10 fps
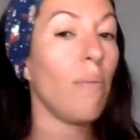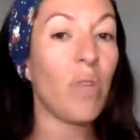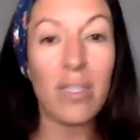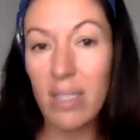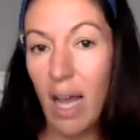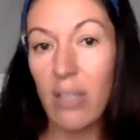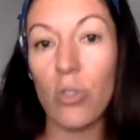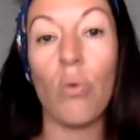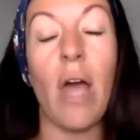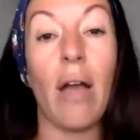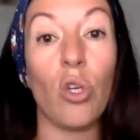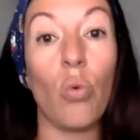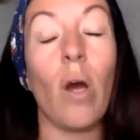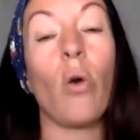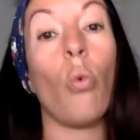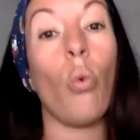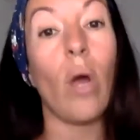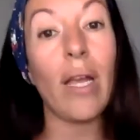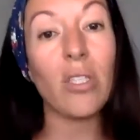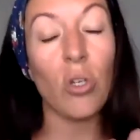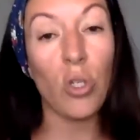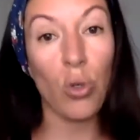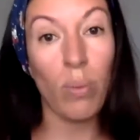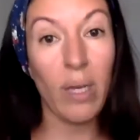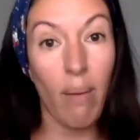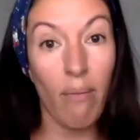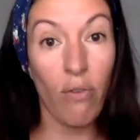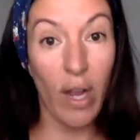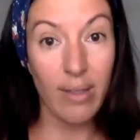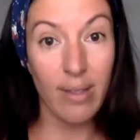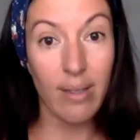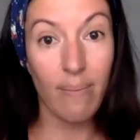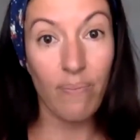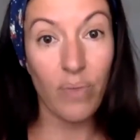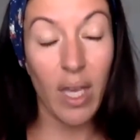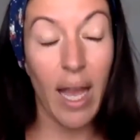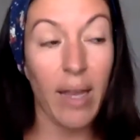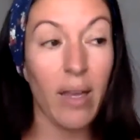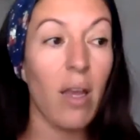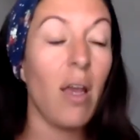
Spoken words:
Let's not do that. You want to wait till you become friends. Okay.